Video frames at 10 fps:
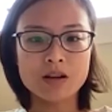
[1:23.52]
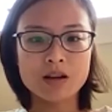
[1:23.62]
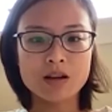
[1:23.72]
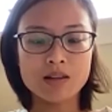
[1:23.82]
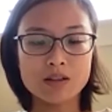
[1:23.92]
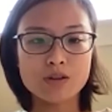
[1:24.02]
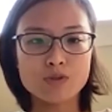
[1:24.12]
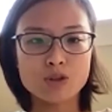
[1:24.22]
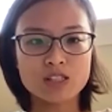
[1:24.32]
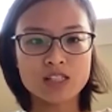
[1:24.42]
and
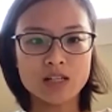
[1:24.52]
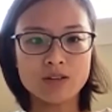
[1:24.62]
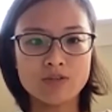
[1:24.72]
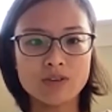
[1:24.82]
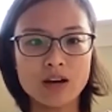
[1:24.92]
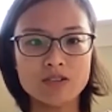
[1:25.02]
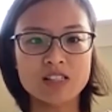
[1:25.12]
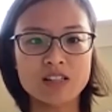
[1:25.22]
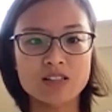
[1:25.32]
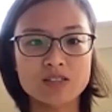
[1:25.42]
therefore achieve our
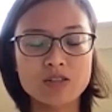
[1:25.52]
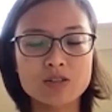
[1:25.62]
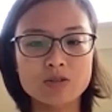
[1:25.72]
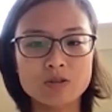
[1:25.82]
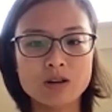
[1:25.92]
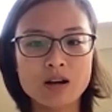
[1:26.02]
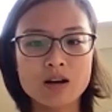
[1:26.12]
genius you.